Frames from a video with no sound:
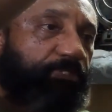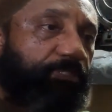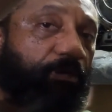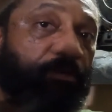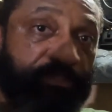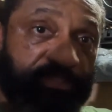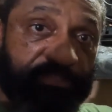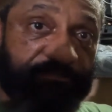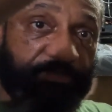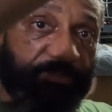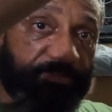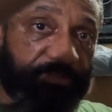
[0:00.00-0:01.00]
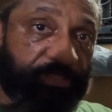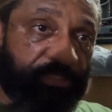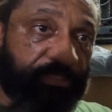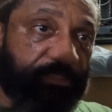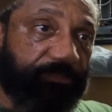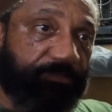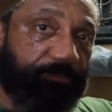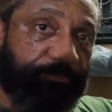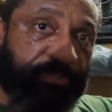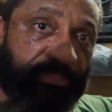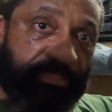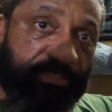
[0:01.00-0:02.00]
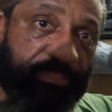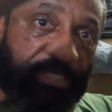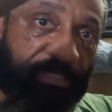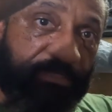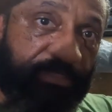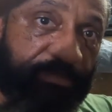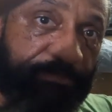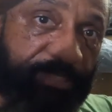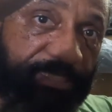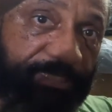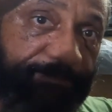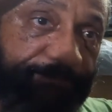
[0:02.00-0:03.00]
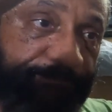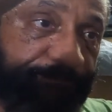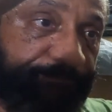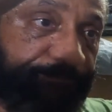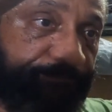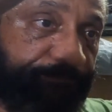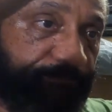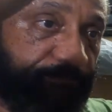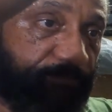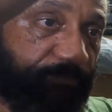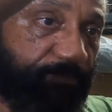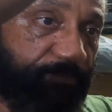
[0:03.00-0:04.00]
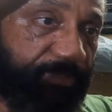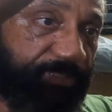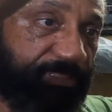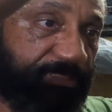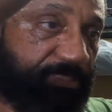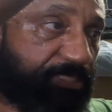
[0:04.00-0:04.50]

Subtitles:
And on this version, at least, you put this down in the bucket. Put this